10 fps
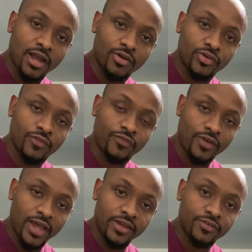out of
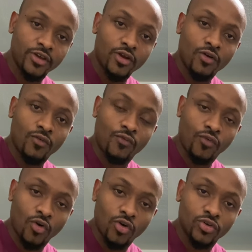5
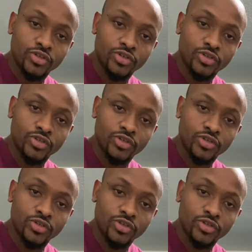for